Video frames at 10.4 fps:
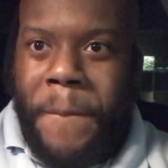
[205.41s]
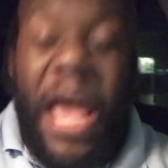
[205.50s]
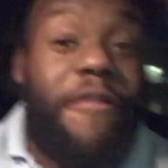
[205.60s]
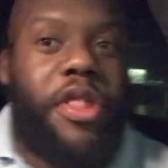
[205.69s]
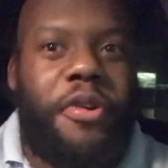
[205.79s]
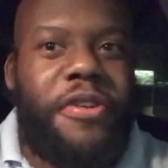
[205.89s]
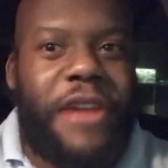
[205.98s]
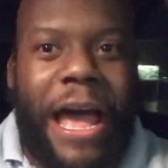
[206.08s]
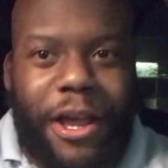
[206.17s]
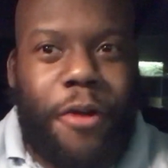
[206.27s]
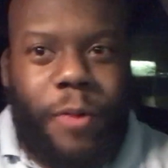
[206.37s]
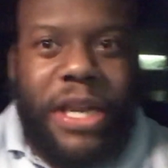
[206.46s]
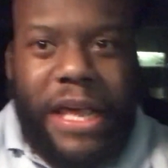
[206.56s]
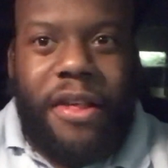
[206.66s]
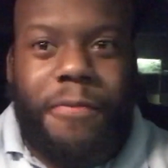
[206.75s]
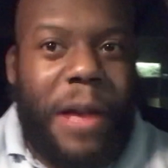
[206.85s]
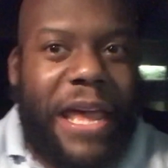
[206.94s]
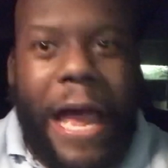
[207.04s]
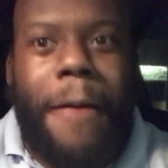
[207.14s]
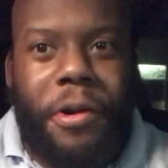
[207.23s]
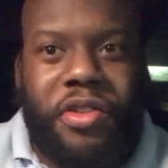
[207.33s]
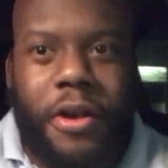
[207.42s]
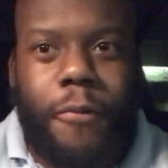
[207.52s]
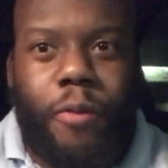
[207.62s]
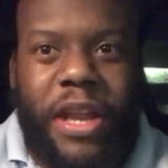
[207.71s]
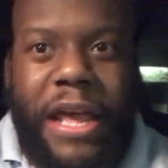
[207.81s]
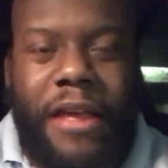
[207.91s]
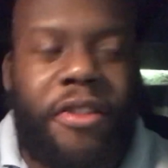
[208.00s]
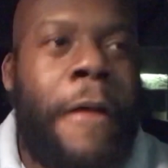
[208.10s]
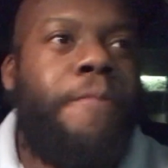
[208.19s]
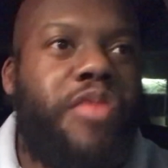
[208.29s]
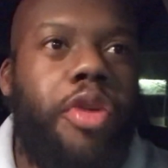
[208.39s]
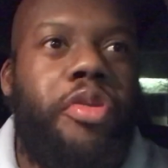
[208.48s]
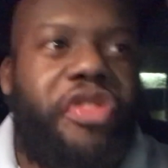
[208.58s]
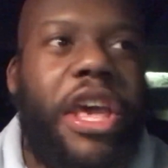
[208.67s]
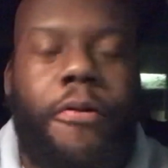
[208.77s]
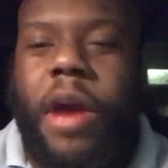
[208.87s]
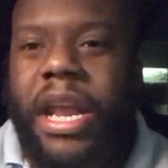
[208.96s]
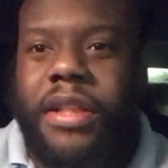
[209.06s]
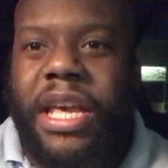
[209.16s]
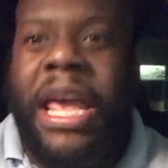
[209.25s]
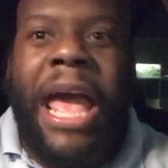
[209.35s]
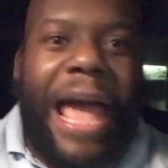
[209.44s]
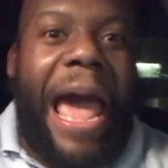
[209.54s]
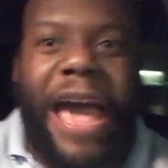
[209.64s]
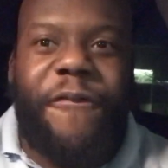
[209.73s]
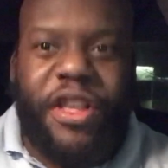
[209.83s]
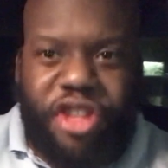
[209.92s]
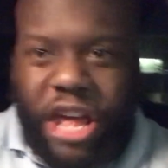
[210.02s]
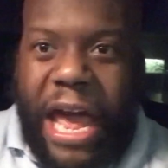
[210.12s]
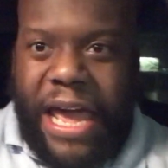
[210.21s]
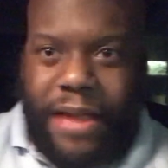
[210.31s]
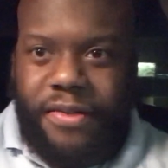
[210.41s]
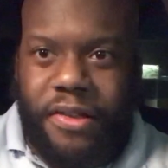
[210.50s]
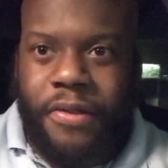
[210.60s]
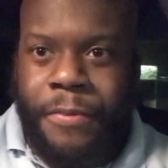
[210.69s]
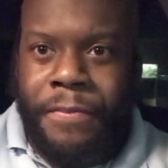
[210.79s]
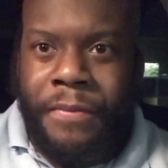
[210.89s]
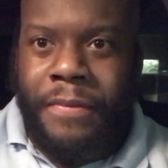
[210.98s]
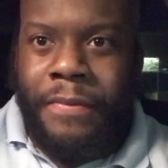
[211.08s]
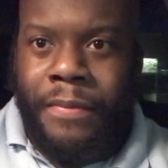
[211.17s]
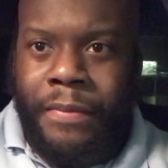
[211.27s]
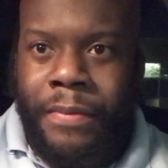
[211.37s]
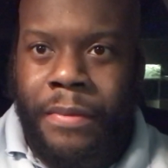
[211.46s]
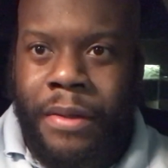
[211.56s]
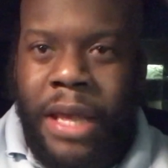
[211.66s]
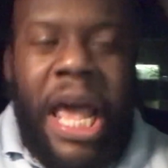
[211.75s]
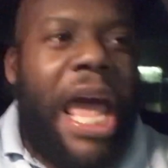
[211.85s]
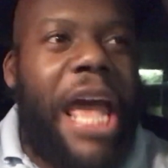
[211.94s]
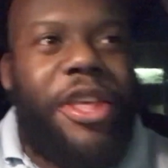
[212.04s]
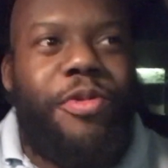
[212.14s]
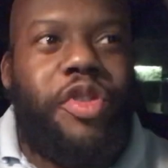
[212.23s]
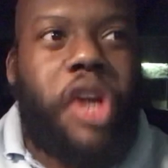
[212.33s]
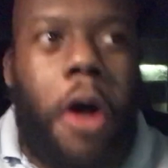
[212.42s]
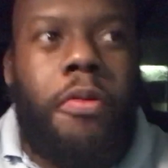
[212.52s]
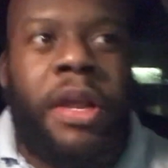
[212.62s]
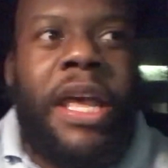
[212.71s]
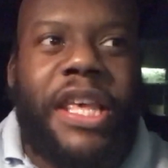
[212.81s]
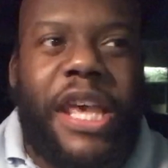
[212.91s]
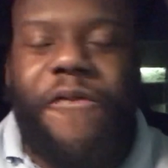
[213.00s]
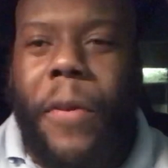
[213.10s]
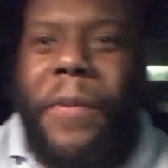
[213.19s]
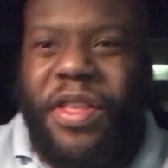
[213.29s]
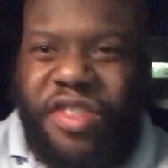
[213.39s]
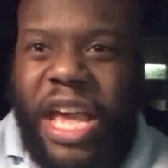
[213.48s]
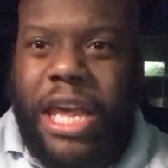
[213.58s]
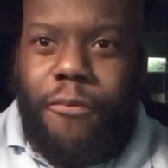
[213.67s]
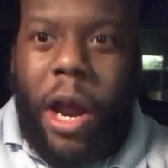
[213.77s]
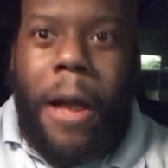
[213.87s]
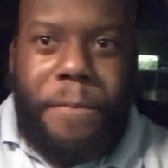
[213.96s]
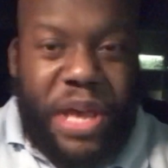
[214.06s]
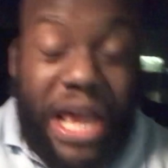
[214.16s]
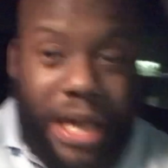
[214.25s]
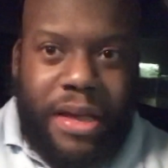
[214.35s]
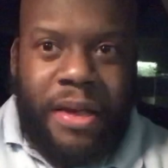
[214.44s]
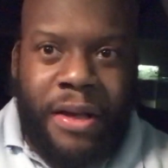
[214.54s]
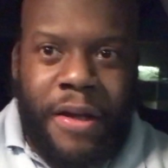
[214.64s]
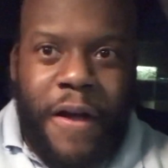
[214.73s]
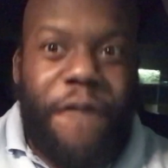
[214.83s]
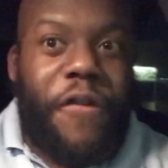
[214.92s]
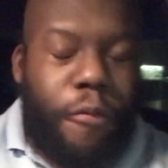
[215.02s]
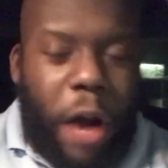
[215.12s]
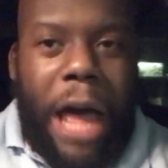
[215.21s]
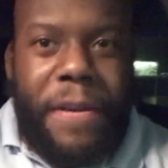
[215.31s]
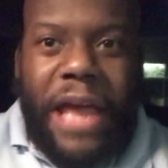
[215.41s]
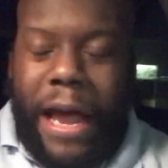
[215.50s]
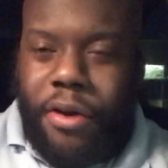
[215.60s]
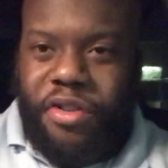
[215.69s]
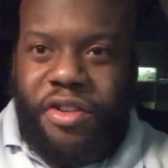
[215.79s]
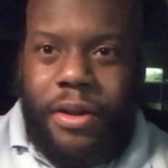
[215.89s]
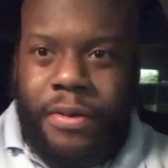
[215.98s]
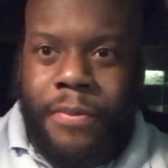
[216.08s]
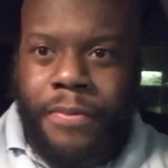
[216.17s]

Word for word: Even though you're not going to win the East, my Cowboys are going to win the East. You theoretically have a chance. And you don't give up a second round pick for Robbie Anderson?